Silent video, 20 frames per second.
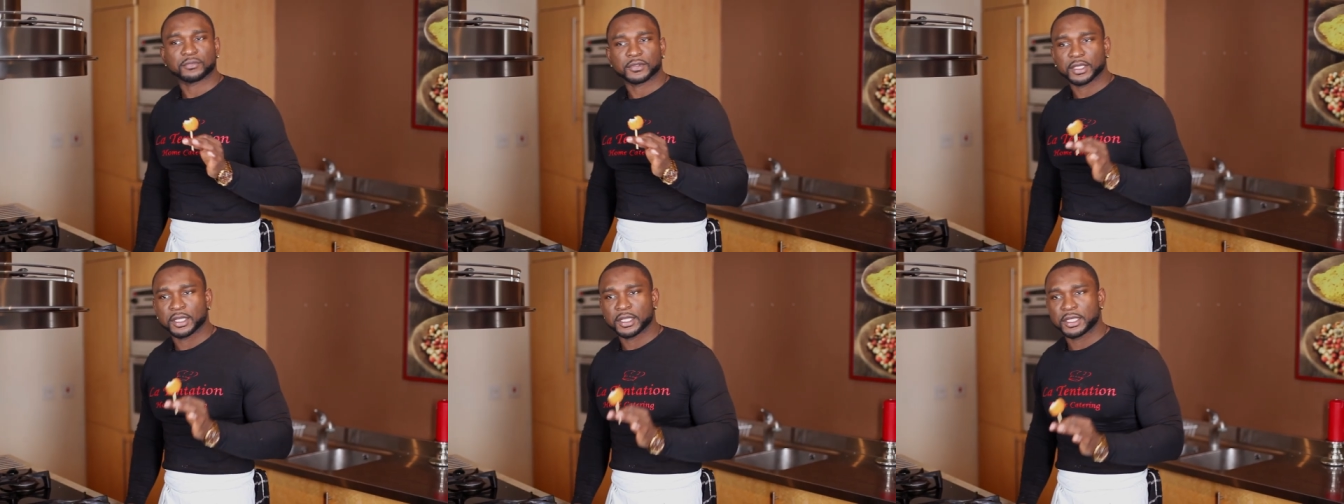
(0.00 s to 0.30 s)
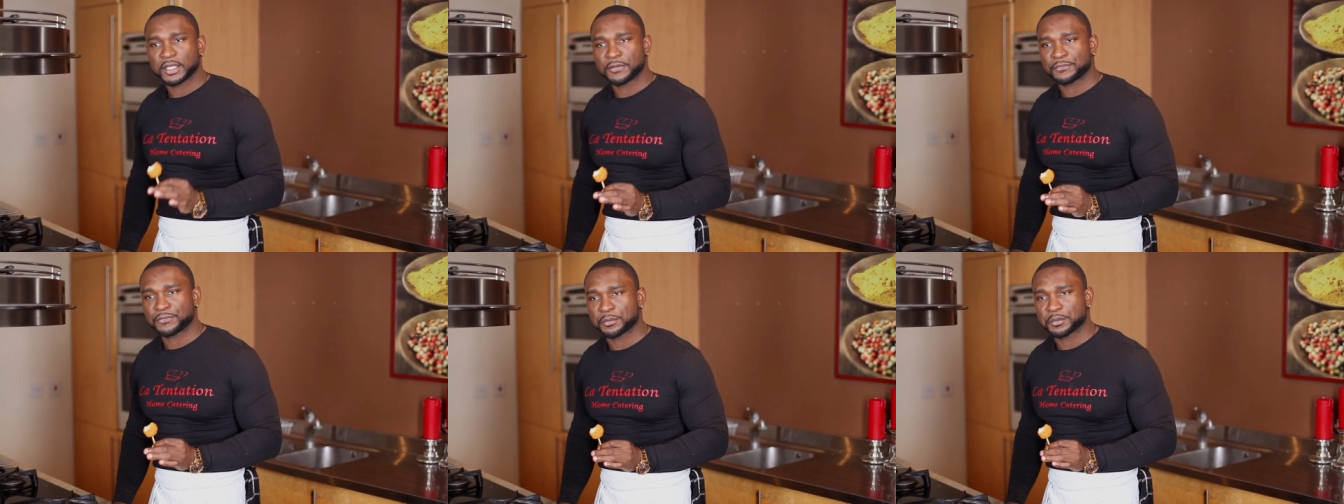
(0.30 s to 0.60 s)

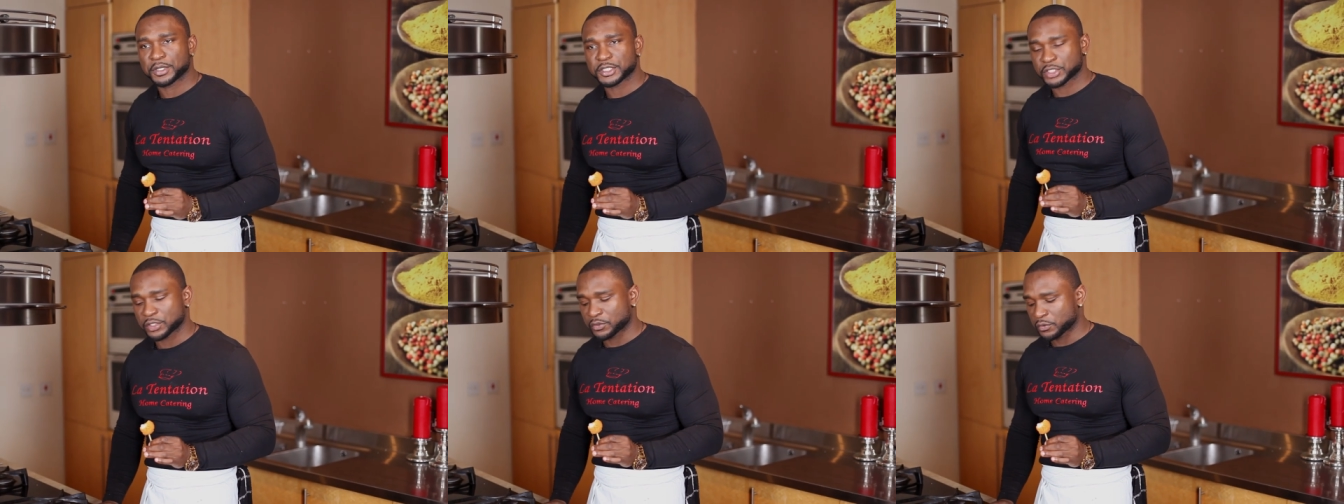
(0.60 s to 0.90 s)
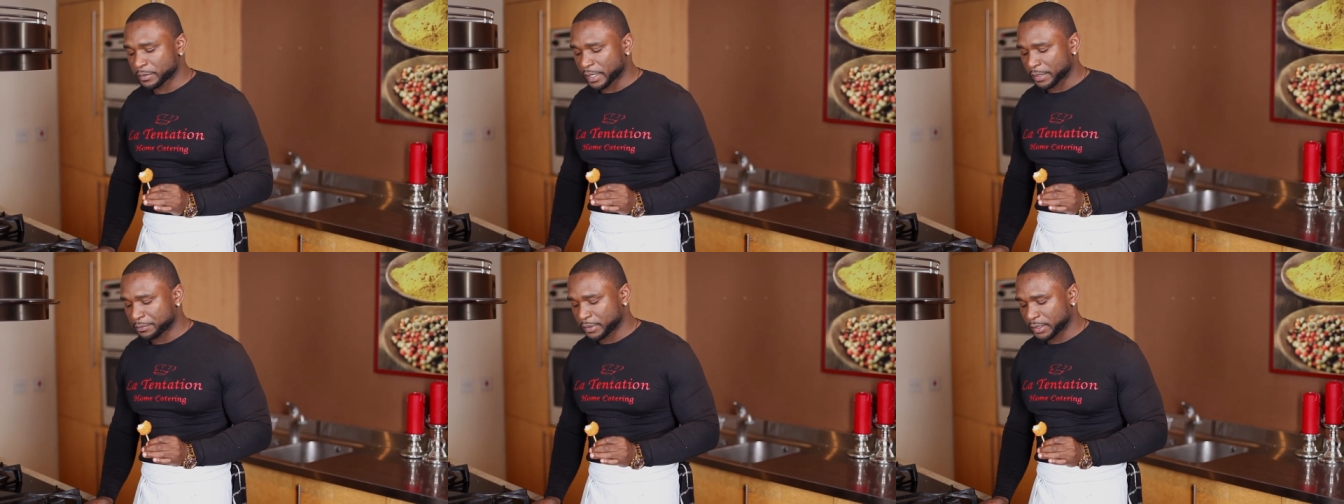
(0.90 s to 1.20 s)
any information
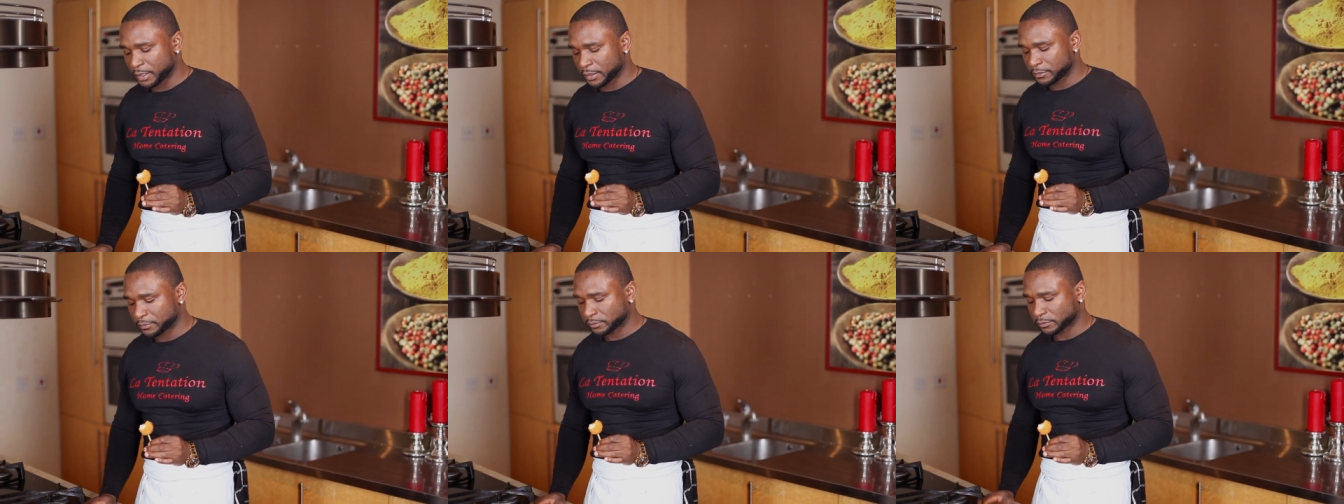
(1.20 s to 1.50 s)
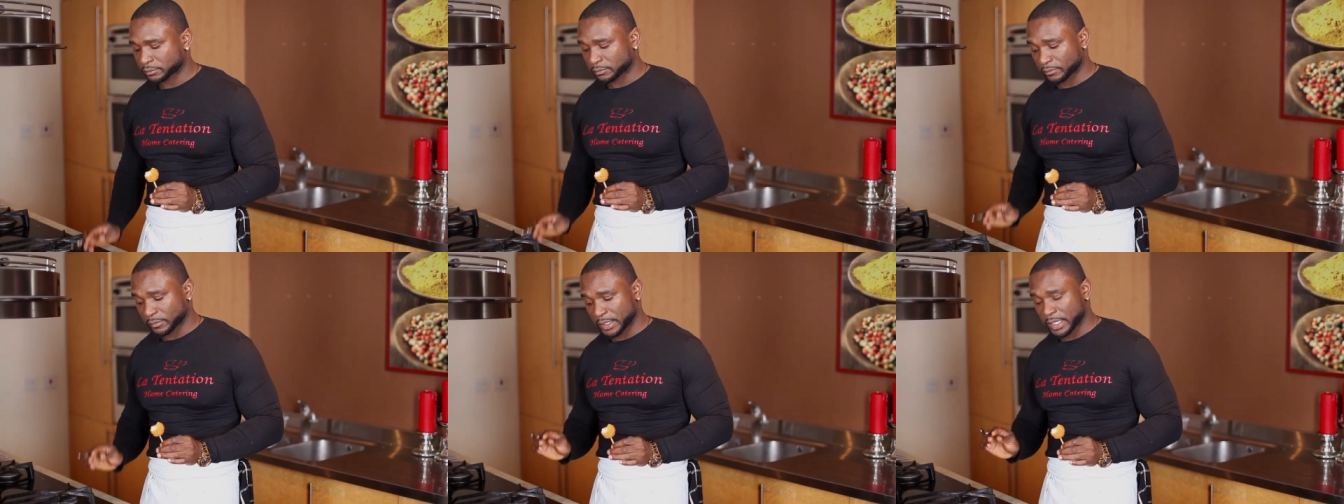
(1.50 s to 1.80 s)
about me
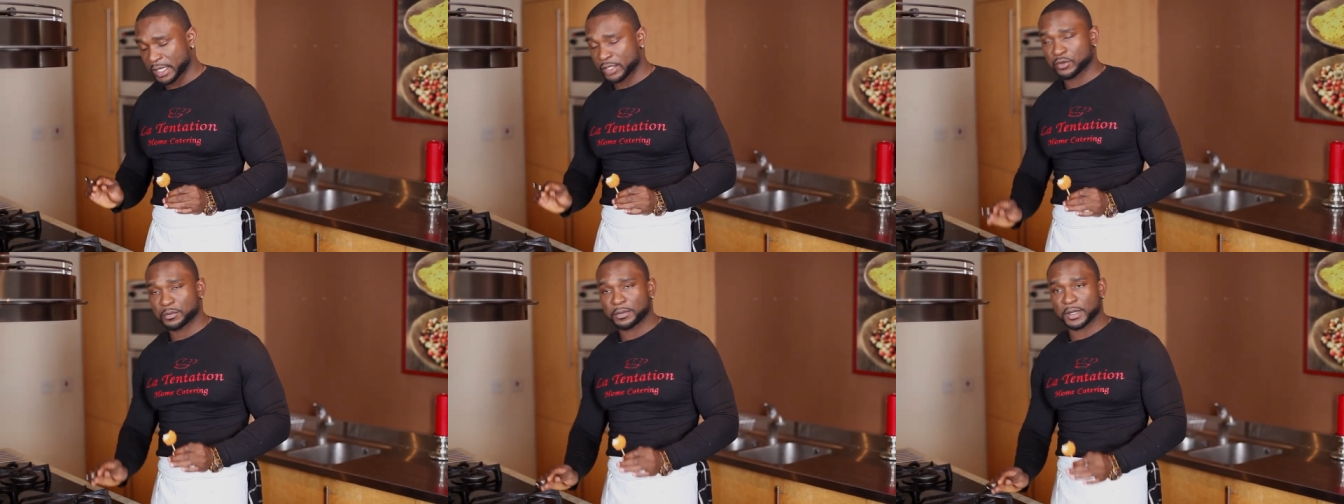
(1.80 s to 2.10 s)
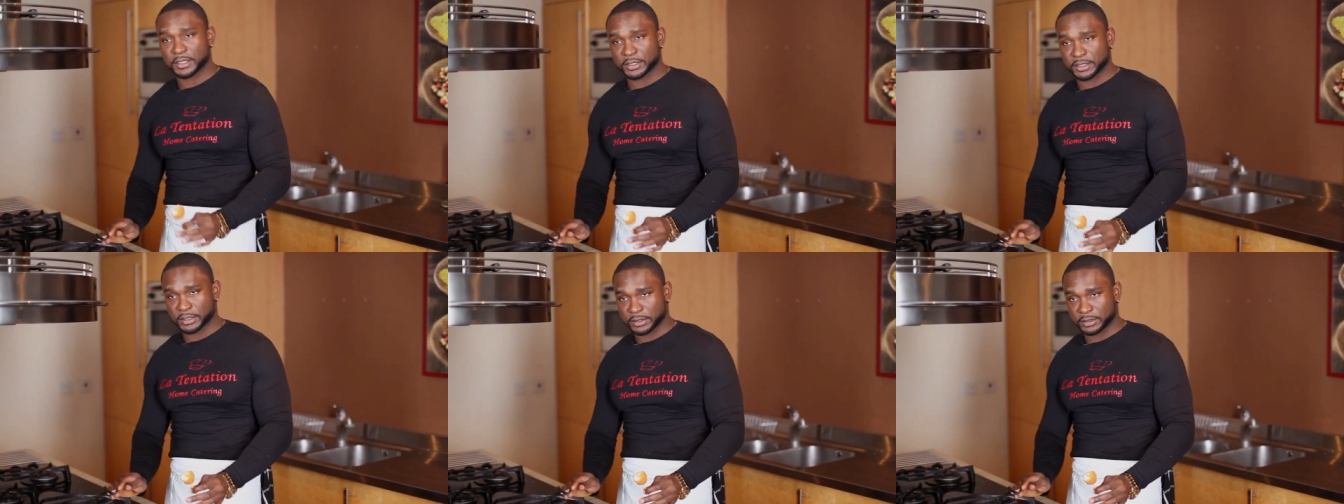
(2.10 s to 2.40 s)
and
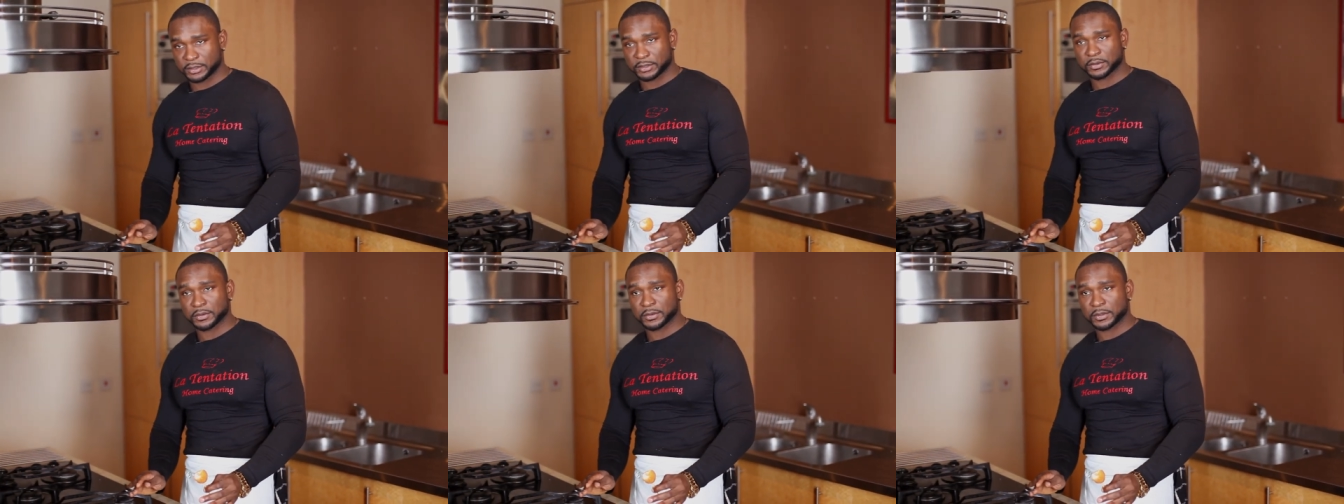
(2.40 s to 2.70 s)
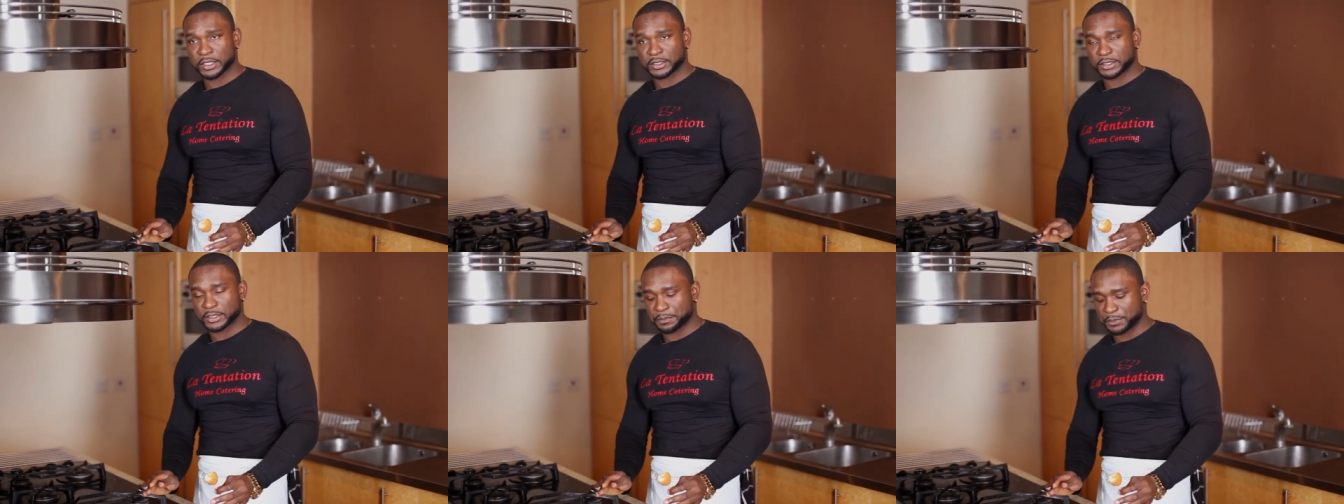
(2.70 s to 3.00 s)
about this
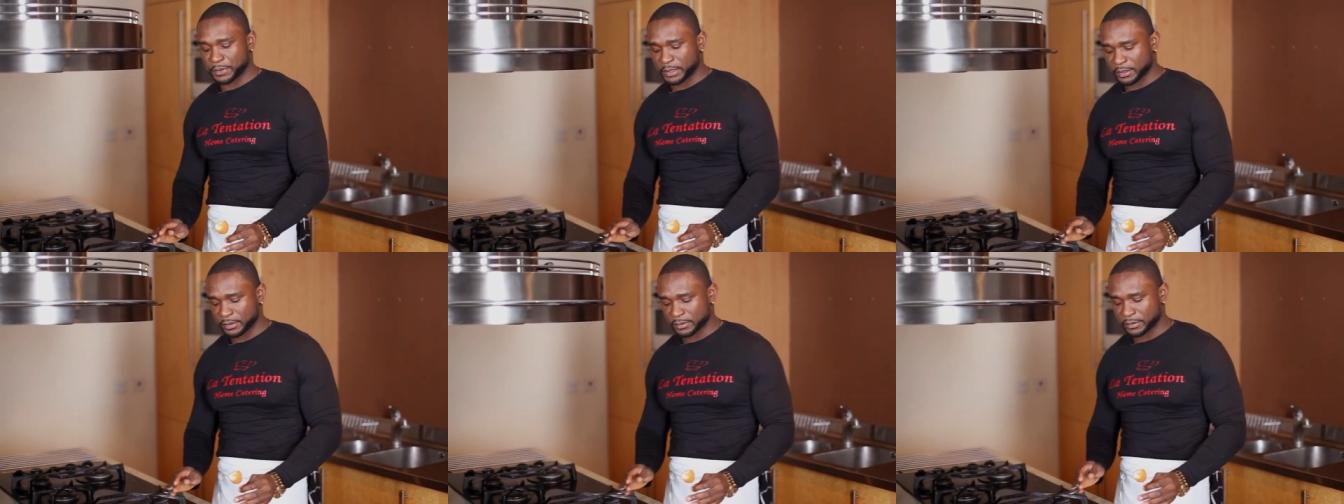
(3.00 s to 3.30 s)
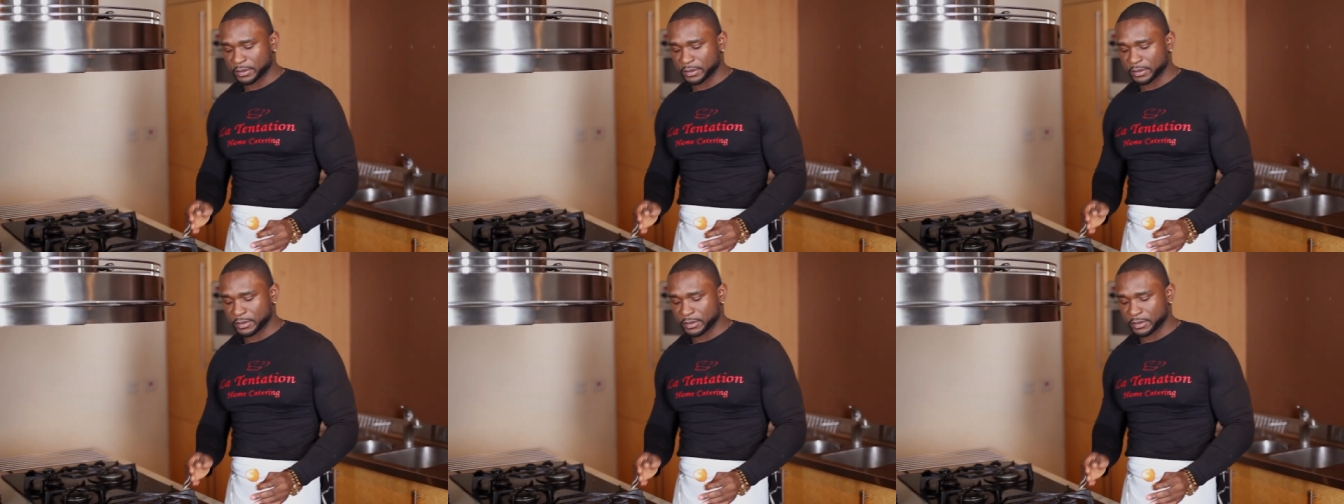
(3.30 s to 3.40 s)
recipe,